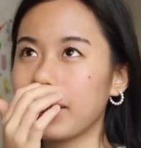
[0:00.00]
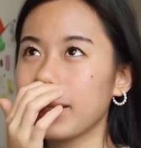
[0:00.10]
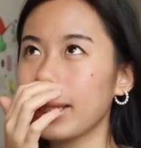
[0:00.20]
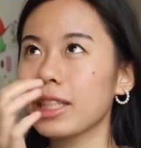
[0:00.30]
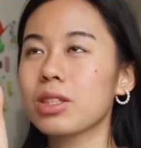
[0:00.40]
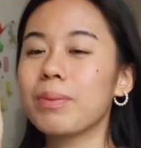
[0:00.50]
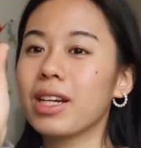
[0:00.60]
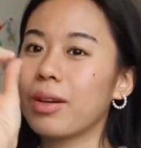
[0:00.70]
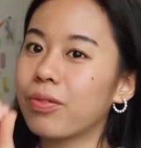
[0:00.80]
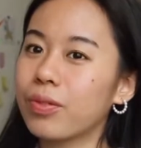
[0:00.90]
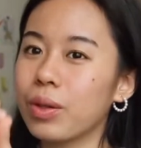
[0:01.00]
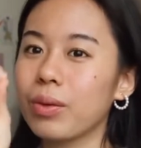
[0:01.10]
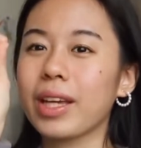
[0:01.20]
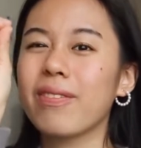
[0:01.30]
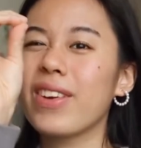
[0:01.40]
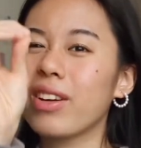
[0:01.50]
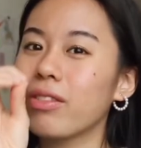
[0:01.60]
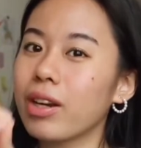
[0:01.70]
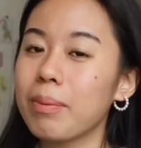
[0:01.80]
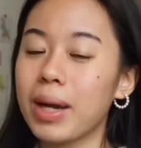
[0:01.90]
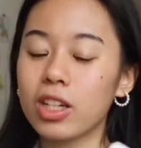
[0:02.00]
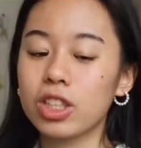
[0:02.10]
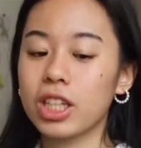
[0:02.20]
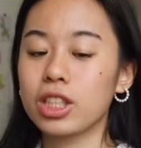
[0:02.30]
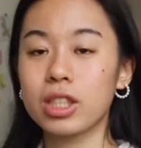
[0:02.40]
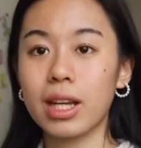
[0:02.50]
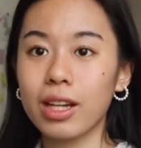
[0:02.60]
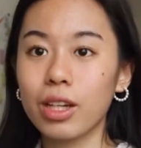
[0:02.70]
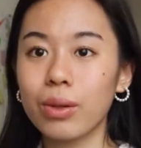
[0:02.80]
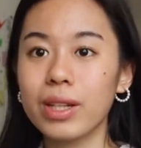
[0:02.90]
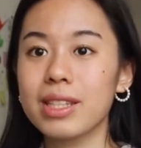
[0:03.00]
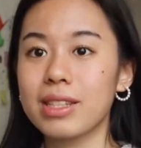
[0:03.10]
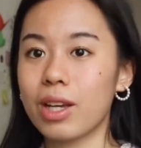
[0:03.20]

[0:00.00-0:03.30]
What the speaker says: I think I just made a few like very, very minor changes that I noticed.